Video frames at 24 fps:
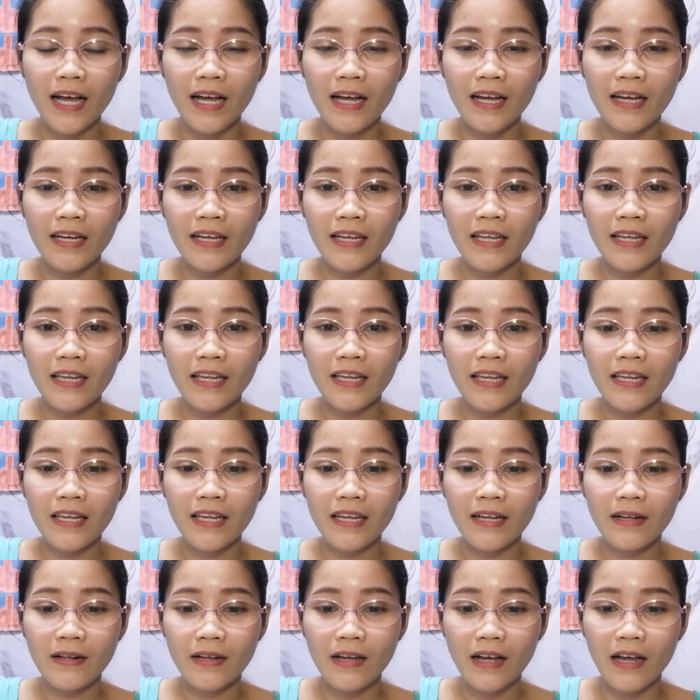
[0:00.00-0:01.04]

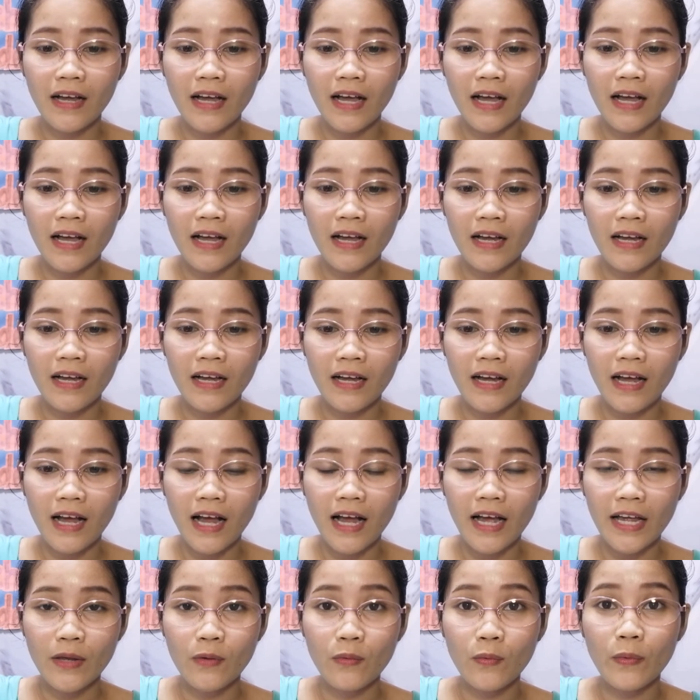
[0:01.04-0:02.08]

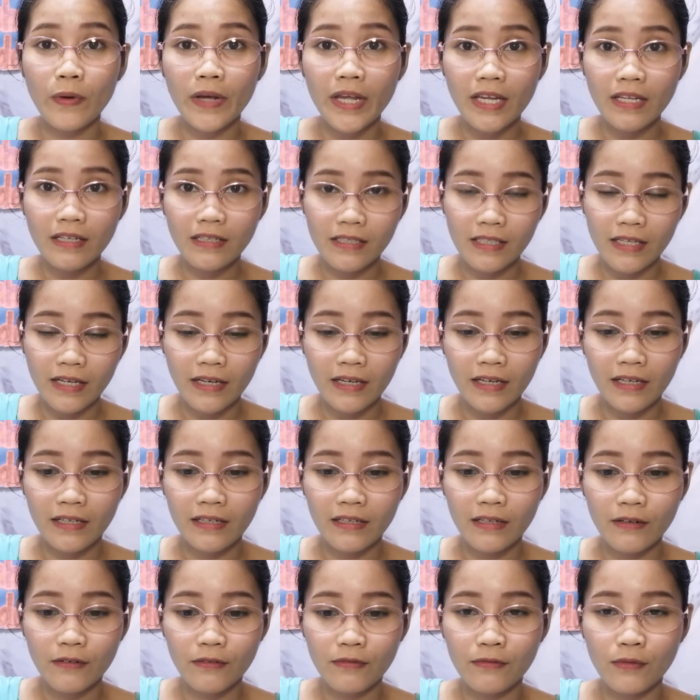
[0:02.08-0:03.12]
I waited
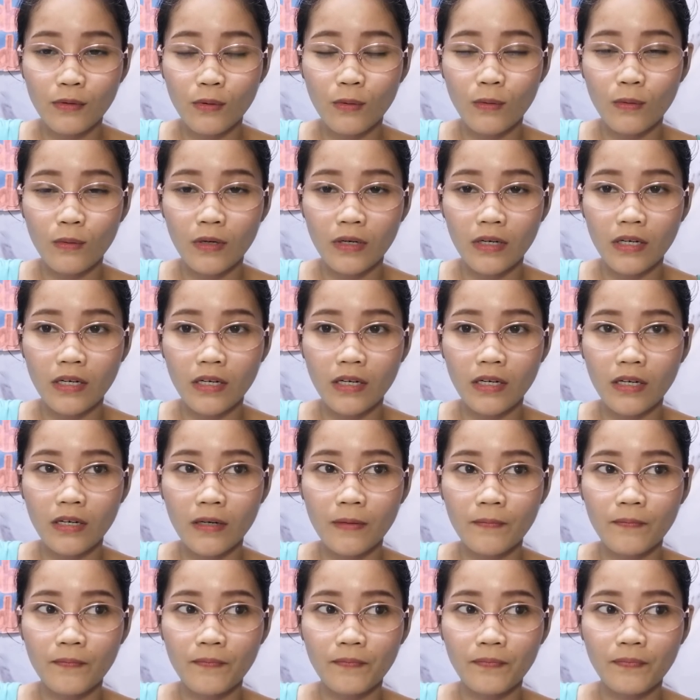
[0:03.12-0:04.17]
for
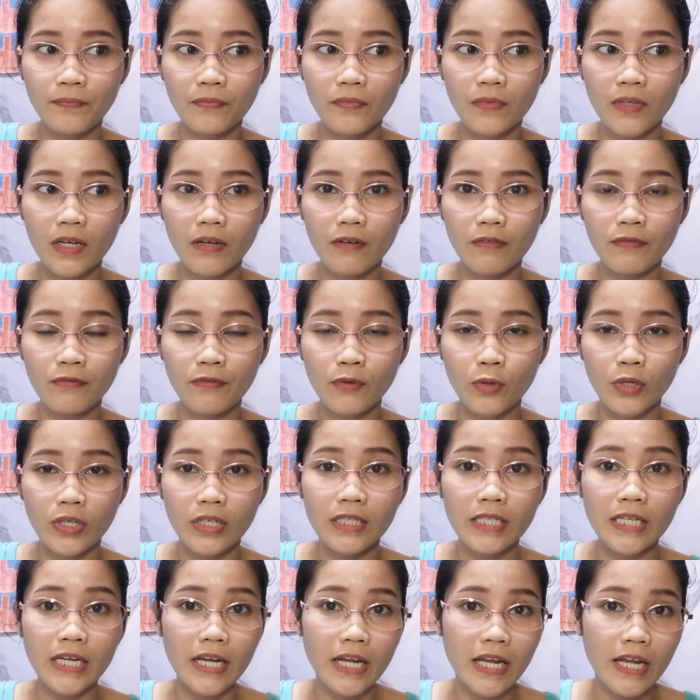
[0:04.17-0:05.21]

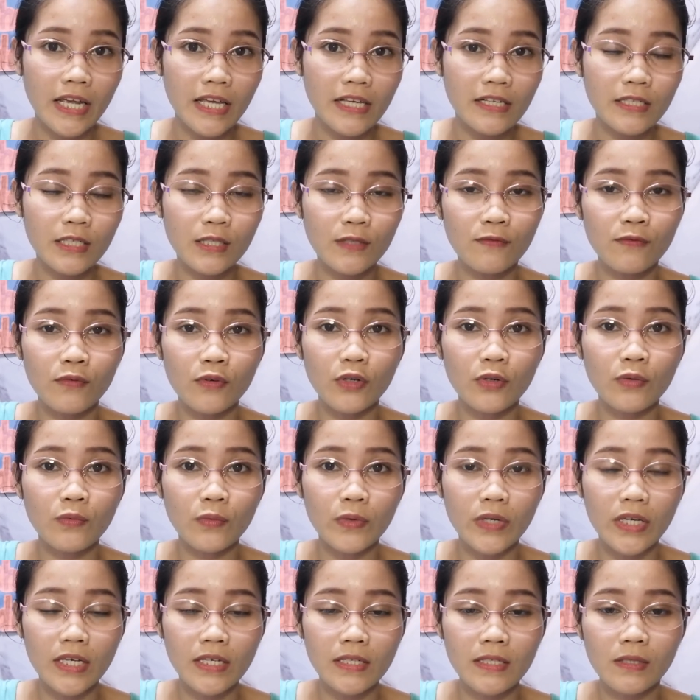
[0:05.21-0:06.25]
days, for
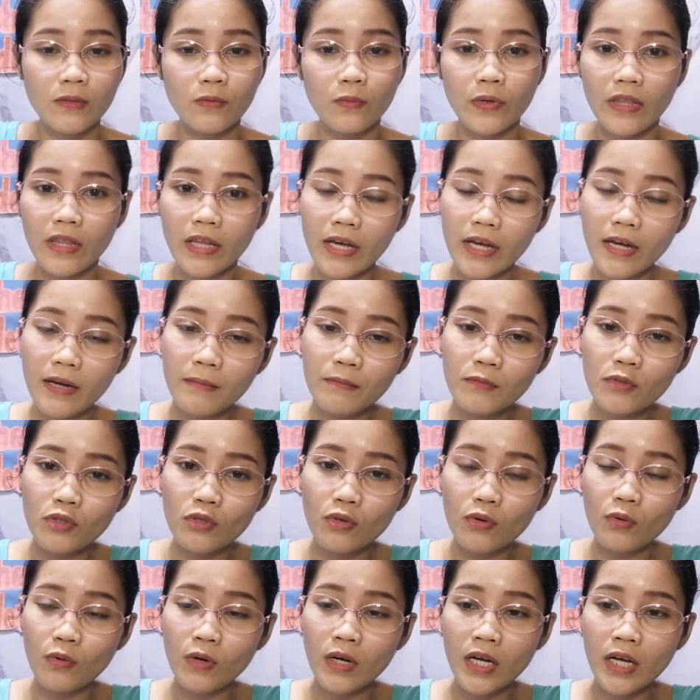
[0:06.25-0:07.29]
weeks with them.
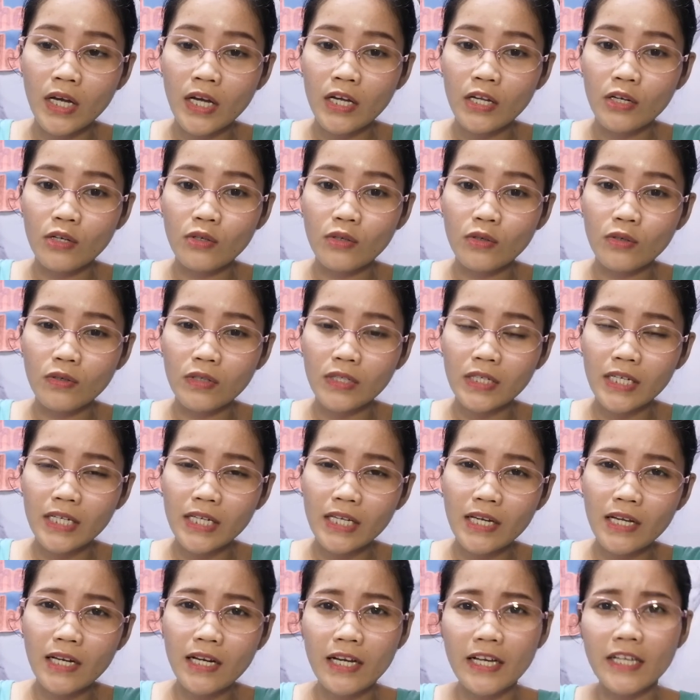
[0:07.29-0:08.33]
So nung
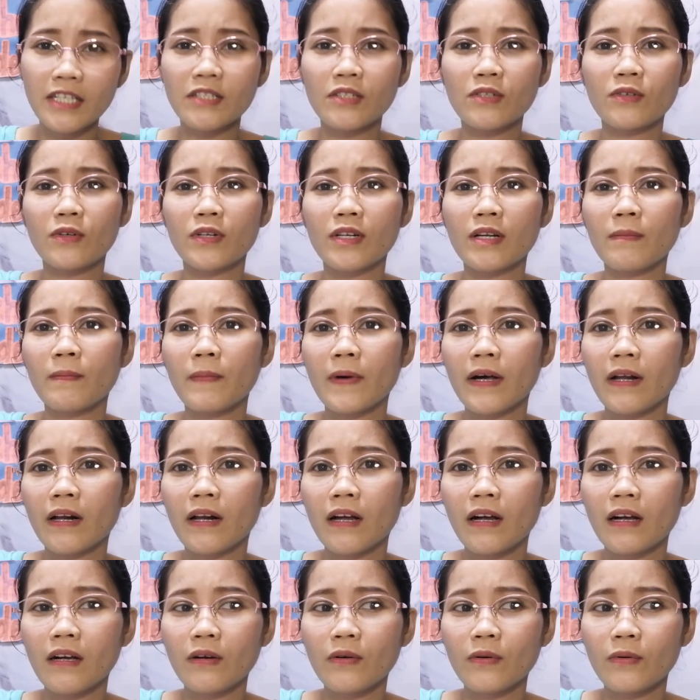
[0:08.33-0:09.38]
na-realize ko na
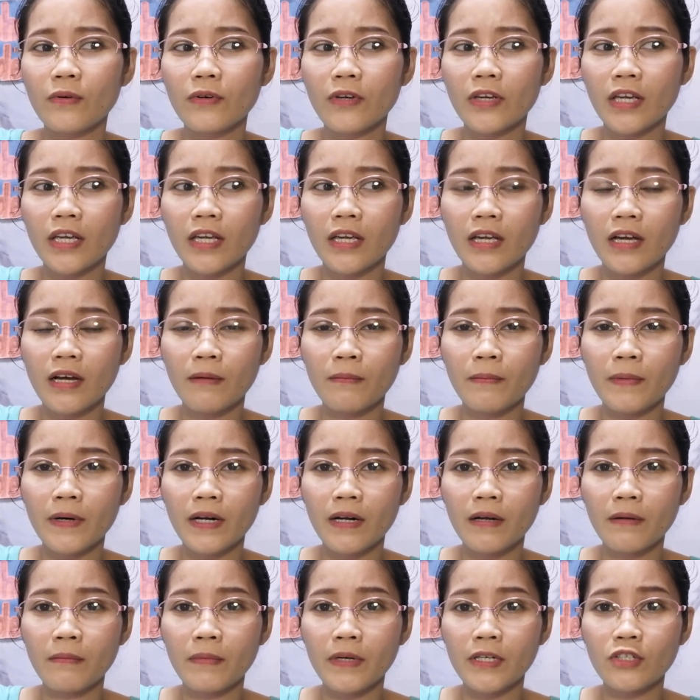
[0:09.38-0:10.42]
parang
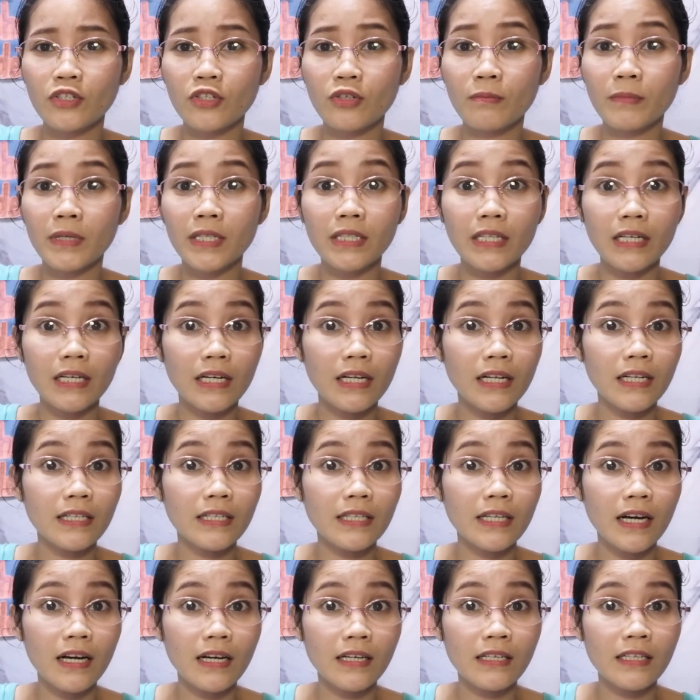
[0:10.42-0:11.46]
parang medyo matagal
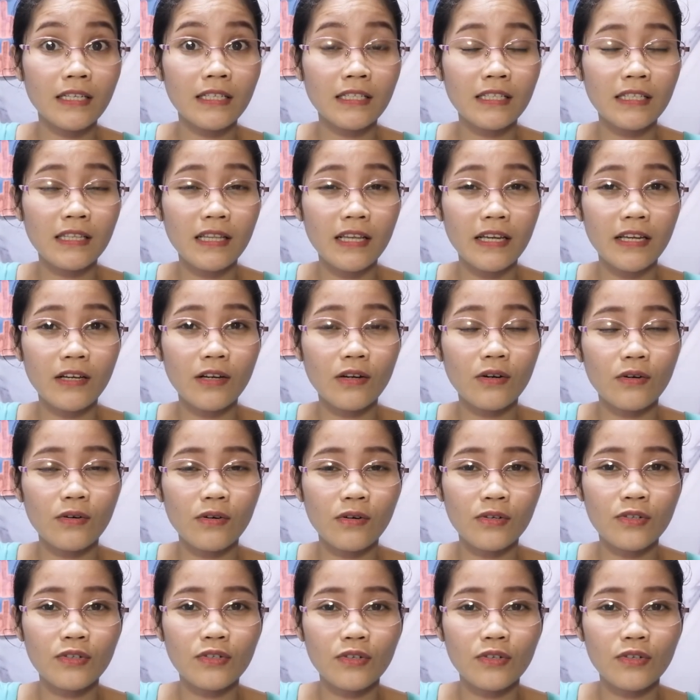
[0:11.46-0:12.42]
na ang hinintay ko,